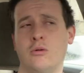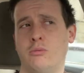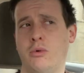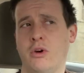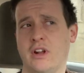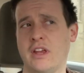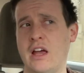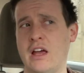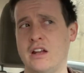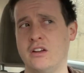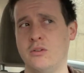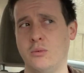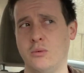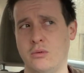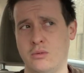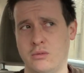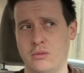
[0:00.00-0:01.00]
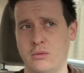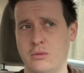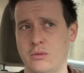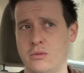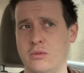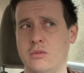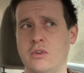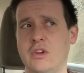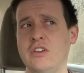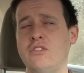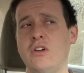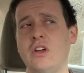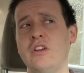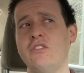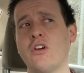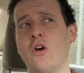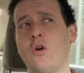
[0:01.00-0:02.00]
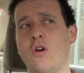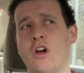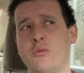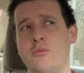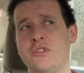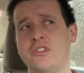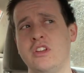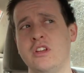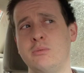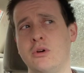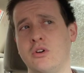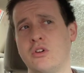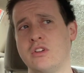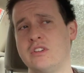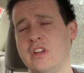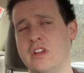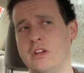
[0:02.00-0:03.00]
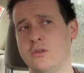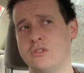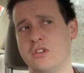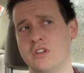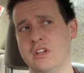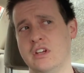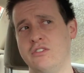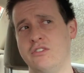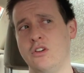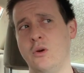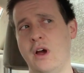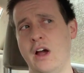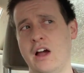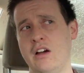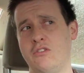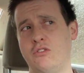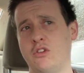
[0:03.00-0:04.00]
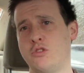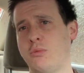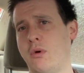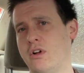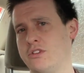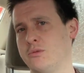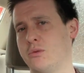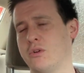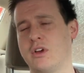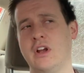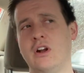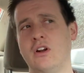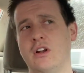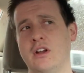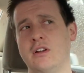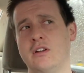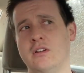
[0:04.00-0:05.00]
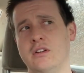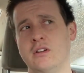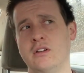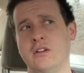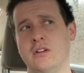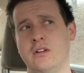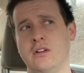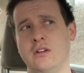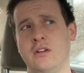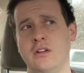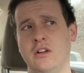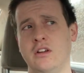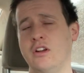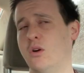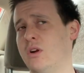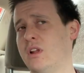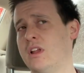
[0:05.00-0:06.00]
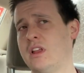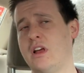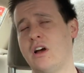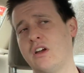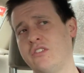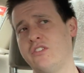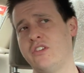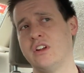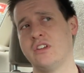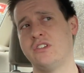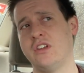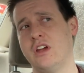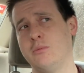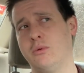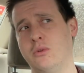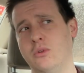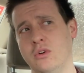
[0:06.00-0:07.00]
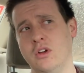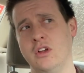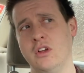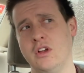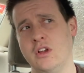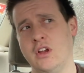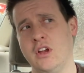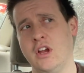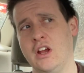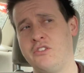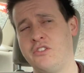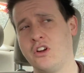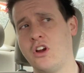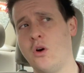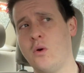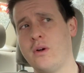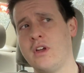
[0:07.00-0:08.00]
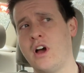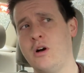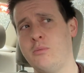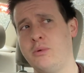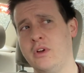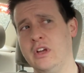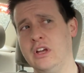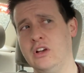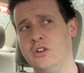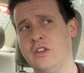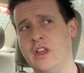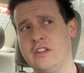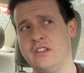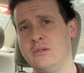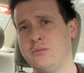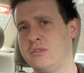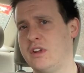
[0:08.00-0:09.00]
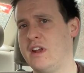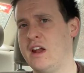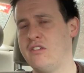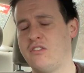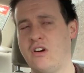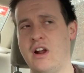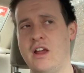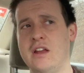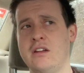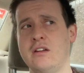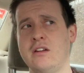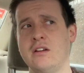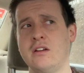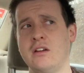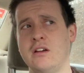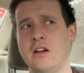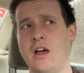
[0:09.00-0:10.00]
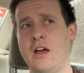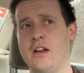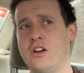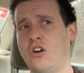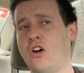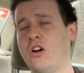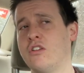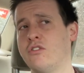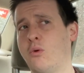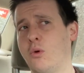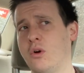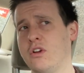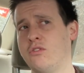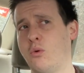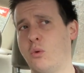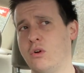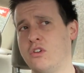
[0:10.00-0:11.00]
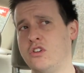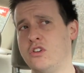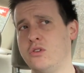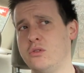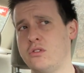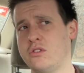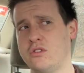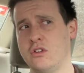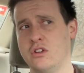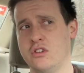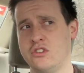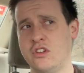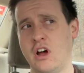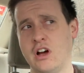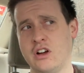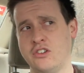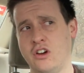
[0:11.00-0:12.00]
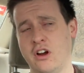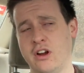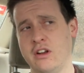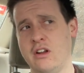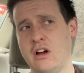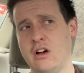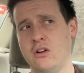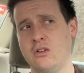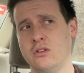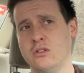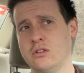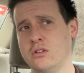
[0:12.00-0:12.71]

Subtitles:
But again, even going up a steep hill continuously, if you have responsible gearing, you know, I'll give you an example. If you're going up a hill that seems to never end and you're on a 44 tooth stock China doll,